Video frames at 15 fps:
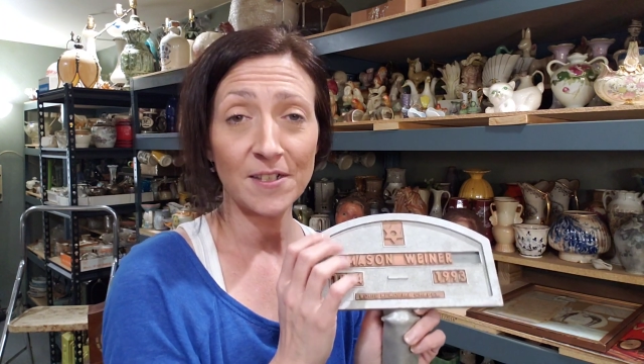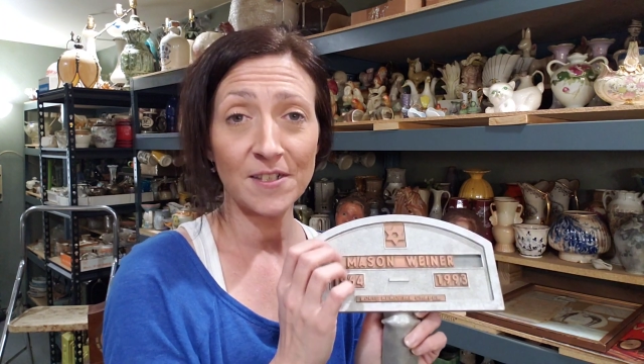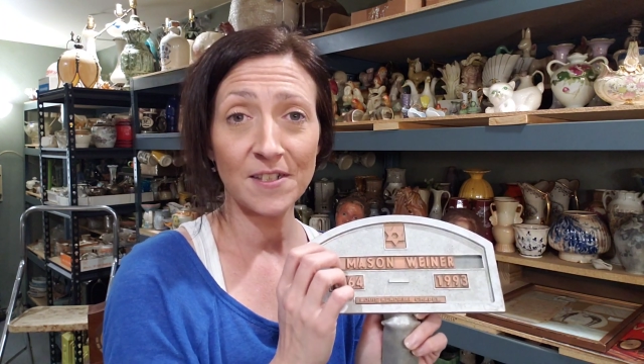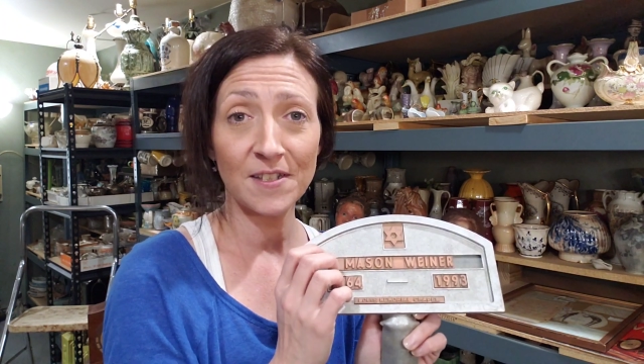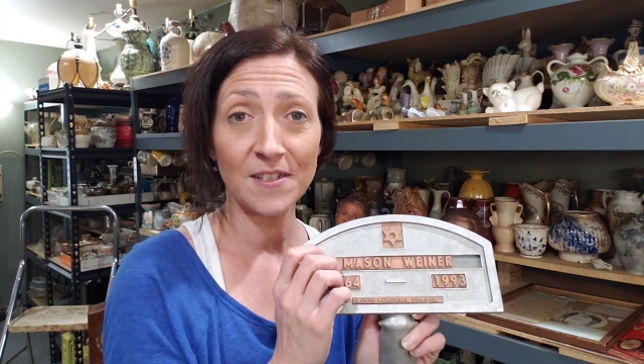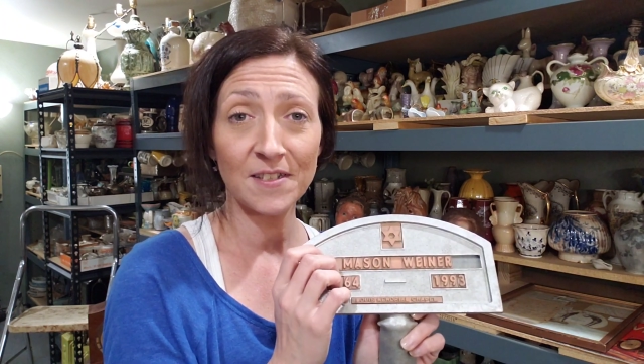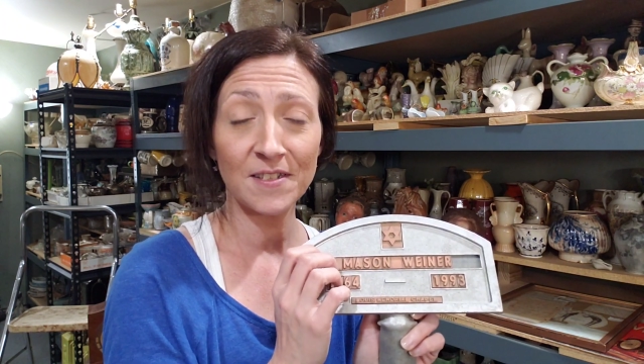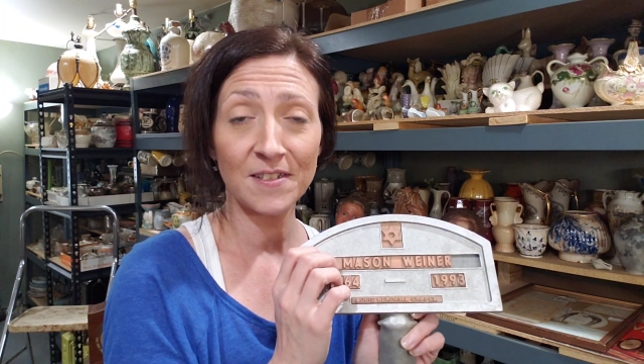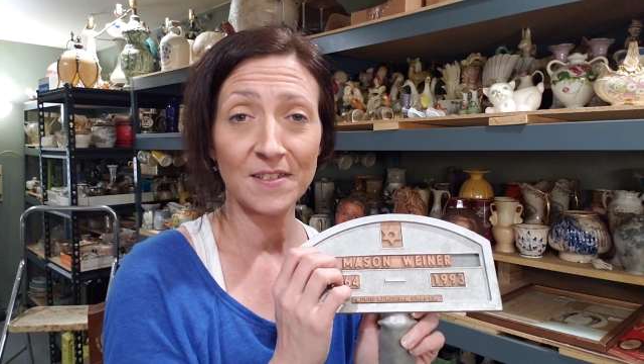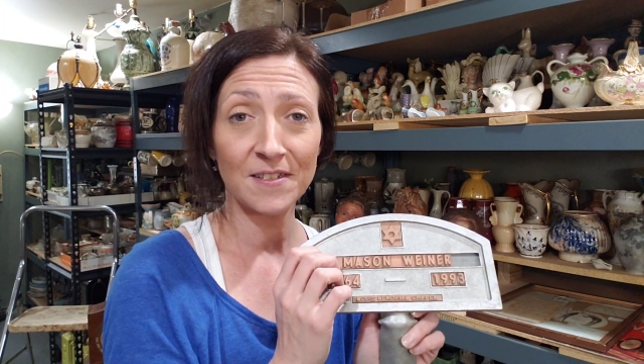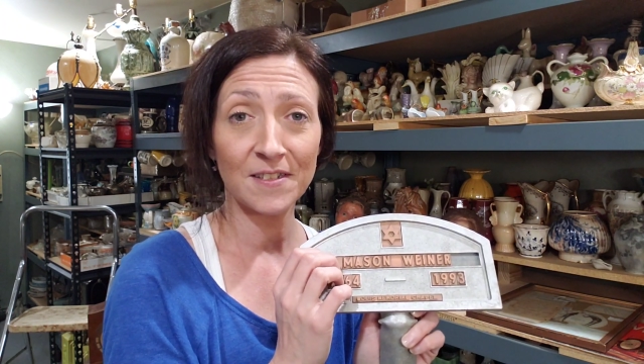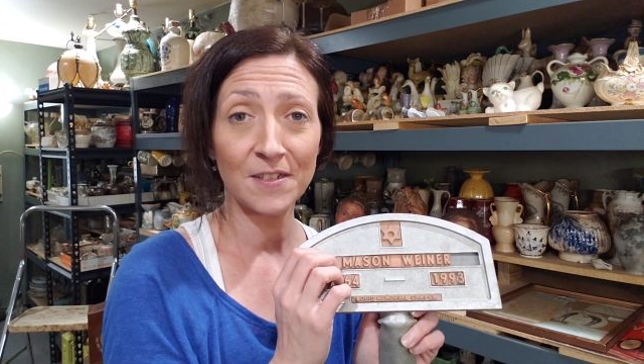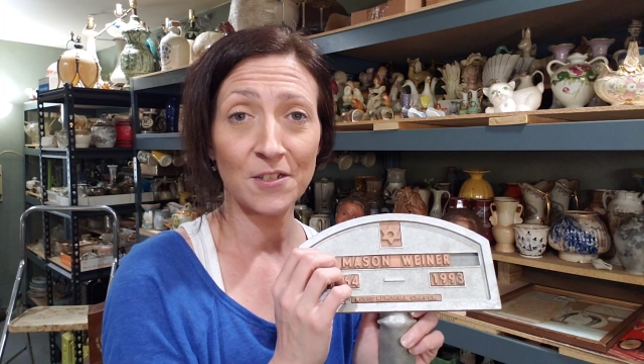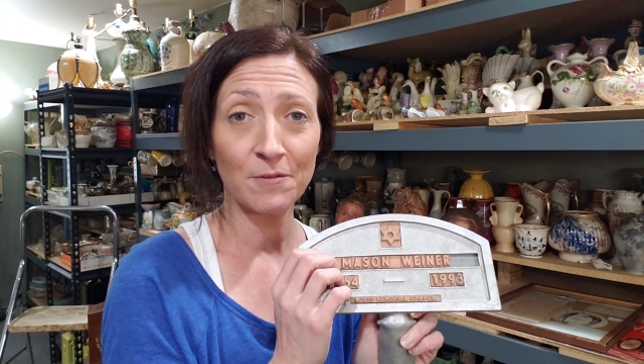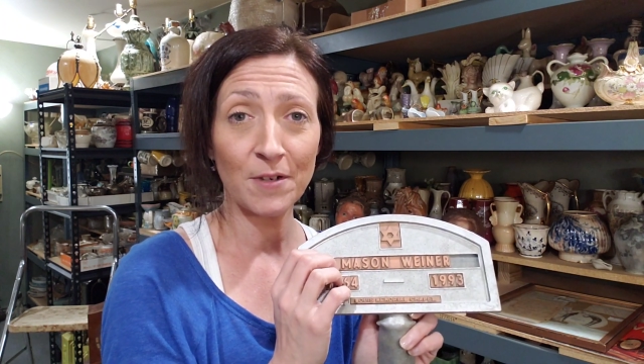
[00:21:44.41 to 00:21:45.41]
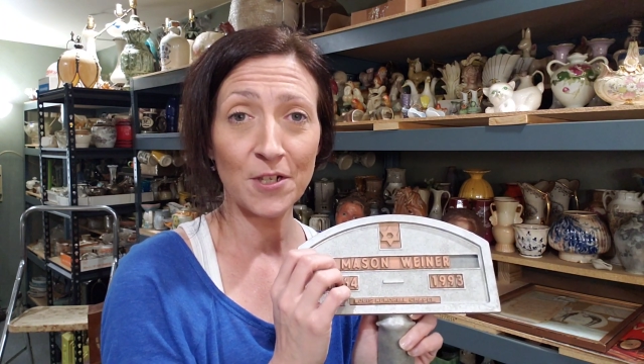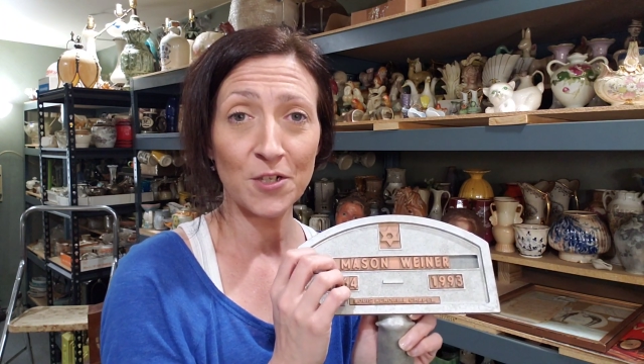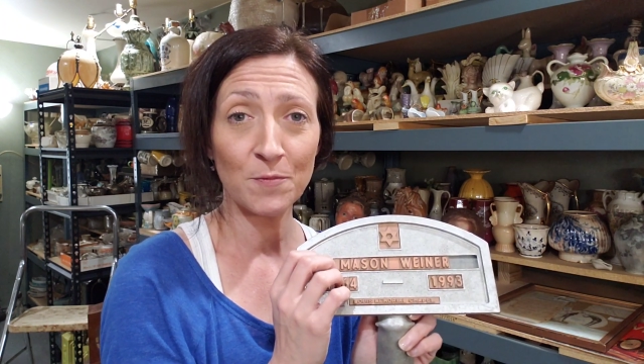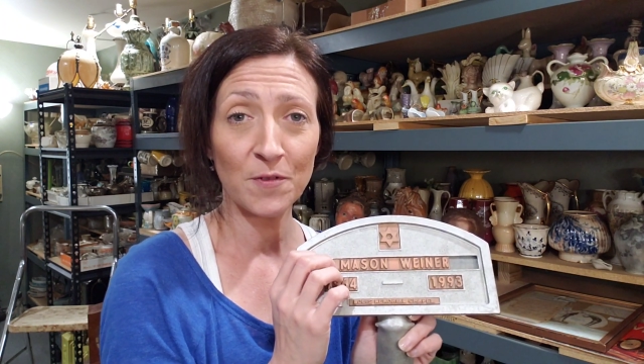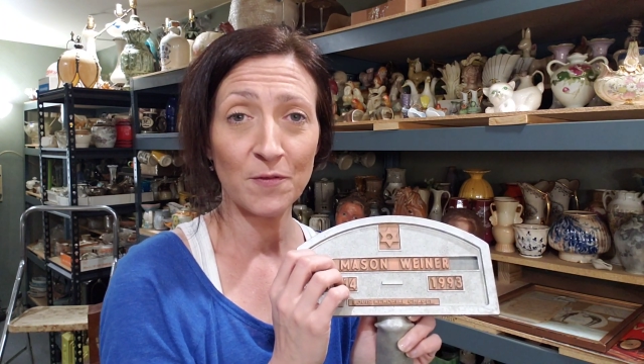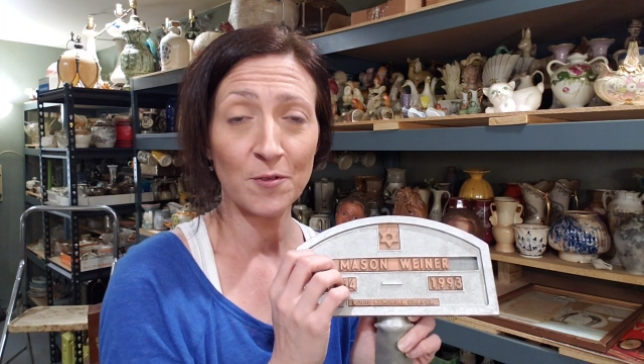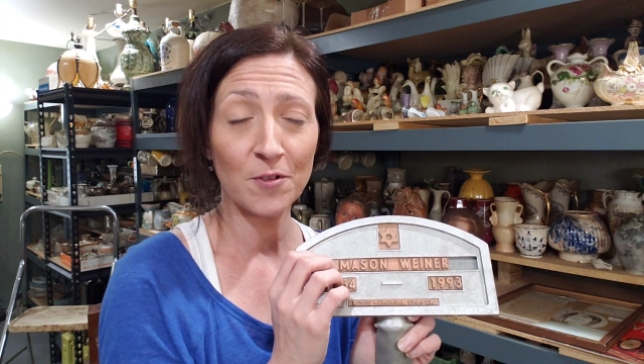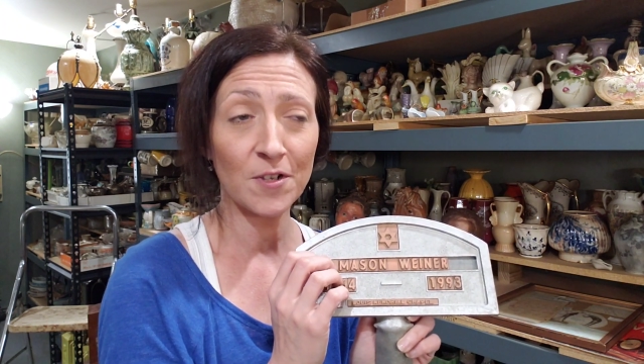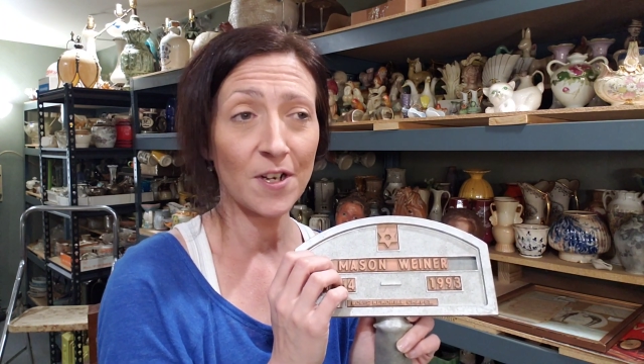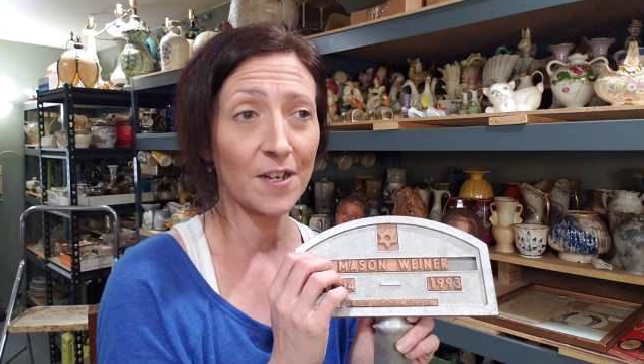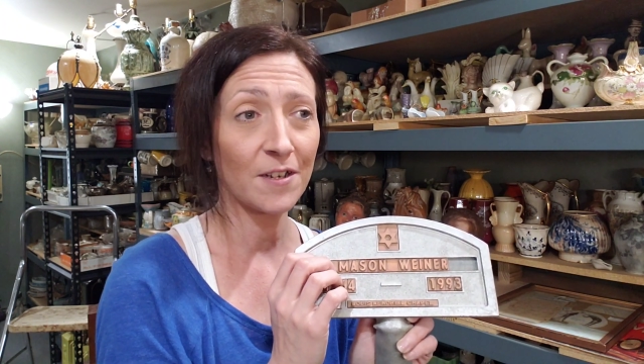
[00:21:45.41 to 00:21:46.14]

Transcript: into this situation before?